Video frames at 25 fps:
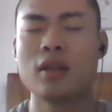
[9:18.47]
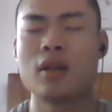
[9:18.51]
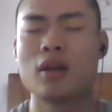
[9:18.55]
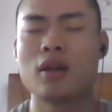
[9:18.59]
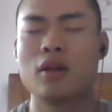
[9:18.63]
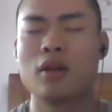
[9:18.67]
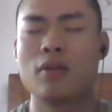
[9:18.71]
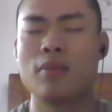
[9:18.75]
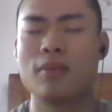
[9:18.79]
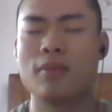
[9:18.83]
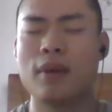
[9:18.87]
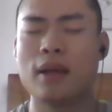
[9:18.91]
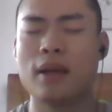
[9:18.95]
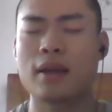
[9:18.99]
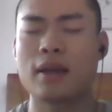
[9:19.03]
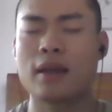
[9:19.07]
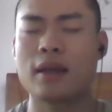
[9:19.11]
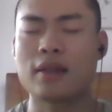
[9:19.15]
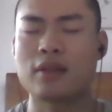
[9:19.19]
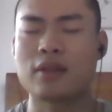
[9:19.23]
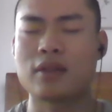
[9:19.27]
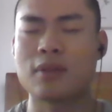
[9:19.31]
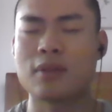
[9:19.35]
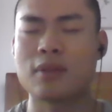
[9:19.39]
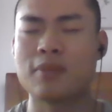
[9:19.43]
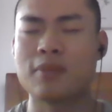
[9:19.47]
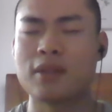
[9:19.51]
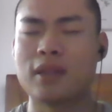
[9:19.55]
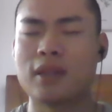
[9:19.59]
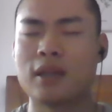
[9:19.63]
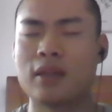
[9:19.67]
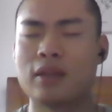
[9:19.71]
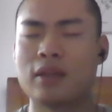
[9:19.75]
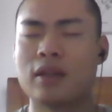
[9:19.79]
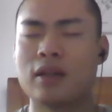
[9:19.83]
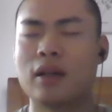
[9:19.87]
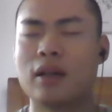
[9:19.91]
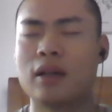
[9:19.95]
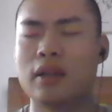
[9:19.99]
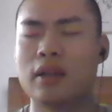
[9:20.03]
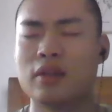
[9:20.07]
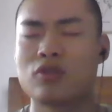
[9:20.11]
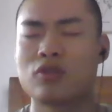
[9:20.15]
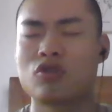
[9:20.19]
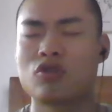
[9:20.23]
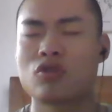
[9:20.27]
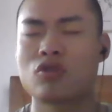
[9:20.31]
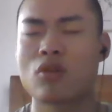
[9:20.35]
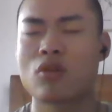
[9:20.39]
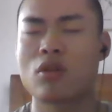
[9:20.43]
My custom data is
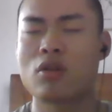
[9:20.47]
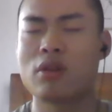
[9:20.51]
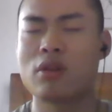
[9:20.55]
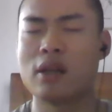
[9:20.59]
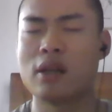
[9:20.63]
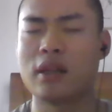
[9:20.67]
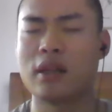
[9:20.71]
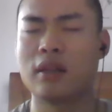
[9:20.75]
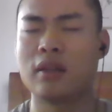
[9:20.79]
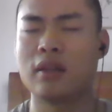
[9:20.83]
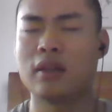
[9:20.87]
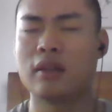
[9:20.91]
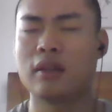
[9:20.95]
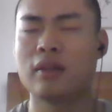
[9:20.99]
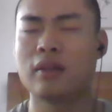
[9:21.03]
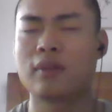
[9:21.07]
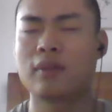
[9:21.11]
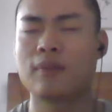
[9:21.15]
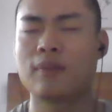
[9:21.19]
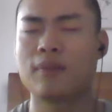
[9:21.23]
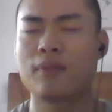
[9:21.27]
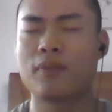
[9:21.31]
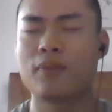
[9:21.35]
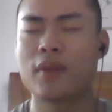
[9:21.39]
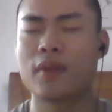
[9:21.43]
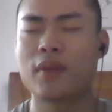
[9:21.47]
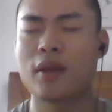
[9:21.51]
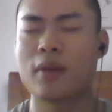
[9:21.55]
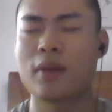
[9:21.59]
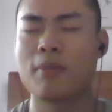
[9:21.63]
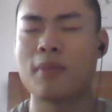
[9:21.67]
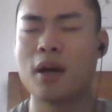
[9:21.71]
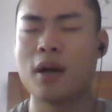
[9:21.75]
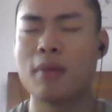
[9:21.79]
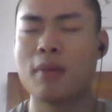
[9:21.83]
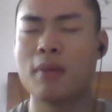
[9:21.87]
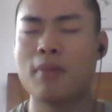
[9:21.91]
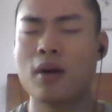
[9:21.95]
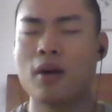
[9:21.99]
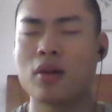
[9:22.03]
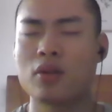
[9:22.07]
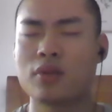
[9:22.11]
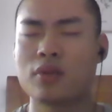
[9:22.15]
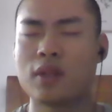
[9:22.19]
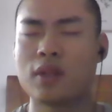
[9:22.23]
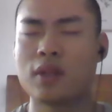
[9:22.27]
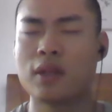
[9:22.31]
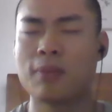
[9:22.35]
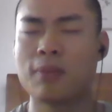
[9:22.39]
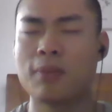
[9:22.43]
stored in my
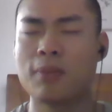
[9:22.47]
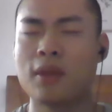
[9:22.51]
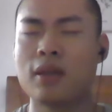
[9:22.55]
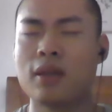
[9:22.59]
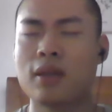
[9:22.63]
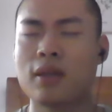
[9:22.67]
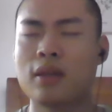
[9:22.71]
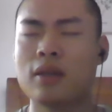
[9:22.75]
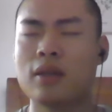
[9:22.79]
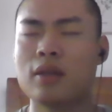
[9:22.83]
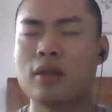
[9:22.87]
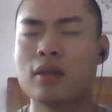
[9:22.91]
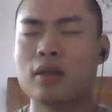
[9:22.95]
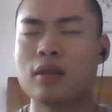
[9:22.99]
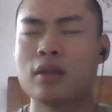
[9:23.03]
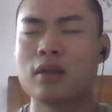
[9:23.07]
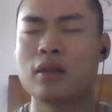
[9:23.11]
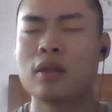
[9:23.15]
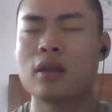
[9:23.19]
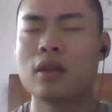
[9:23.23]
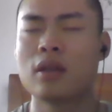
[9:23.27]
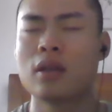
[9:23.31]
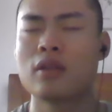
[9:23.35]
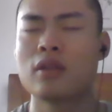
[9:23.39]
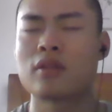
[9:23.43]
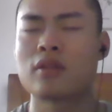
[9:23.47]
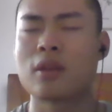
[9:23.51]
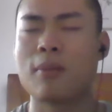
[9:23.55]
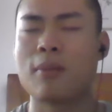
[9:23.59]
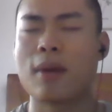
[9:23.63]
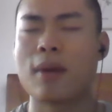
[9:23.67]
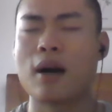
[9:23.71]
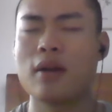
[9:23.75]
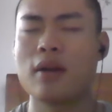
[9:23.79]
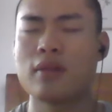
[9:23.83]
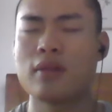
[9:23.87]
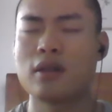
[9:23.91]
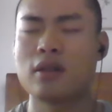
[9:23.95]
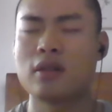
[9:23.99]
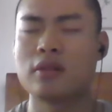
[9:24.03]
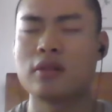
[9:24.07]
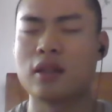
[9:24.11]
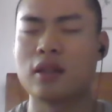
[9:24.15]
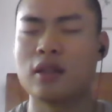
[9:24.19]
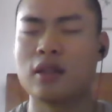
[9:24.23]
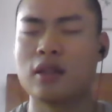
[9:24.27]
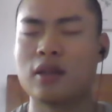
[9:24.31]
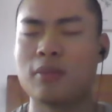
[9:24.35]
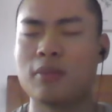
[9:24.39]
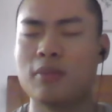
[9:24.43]
MongoDB. Some other
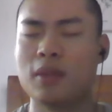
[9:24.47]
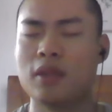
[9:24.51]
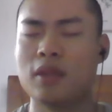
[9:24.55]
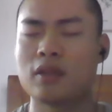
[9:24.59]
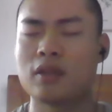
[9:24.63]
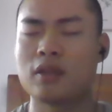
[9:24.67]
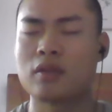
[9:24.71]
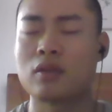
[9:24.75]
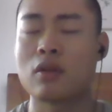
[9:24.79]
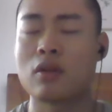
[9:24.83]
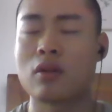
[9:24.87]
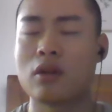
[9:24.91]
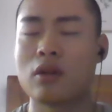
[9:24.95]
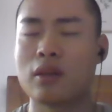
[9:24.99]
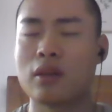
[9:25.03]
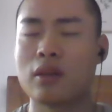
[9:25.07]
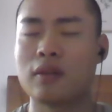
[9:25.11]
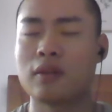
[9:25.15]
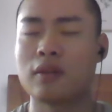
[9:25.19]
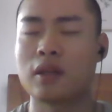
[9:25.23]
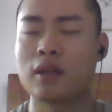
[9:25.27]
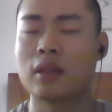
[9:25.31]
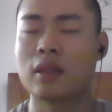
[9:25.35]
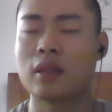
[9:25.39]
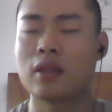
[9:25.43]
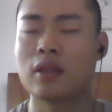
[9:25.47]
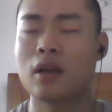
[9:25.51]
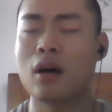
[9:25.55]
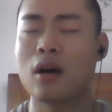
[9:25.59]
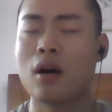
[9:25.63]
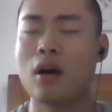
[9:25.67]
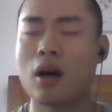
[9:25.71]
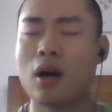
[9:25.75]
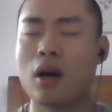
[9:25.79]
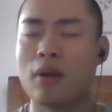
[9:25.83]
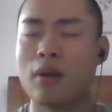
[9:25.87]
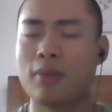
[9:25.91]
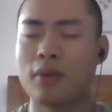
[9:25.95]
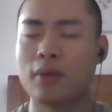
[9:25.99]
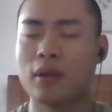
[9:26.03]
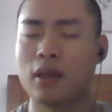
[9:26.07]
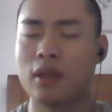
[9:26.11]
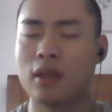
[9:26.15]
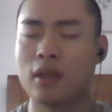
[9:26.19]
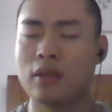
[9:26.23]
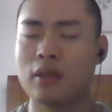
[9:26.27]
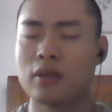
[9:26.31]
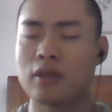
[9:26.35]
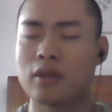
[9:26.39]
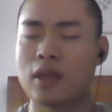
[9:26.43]
data may store in the GitHub.
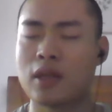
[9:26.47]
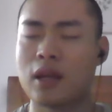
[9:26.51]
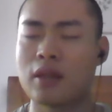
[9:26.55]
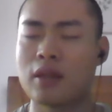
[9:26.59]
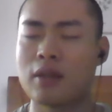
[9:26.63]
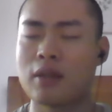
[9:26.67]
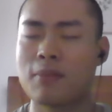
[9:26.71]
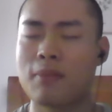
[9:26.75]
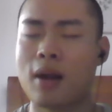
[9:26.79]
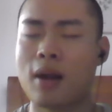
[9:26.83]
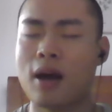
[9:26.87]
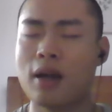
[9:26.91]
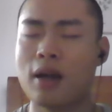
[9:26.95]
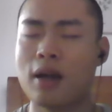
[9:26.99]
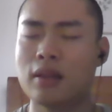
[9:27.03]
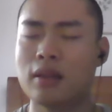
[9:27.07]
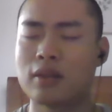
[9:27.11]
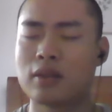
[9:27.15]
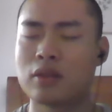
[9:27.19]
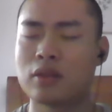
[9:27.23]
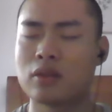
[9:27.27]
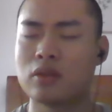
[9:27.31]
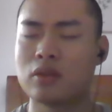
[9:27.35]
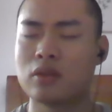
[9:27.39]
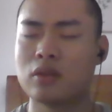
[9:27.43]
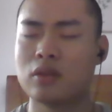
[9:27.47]
It doesn't matter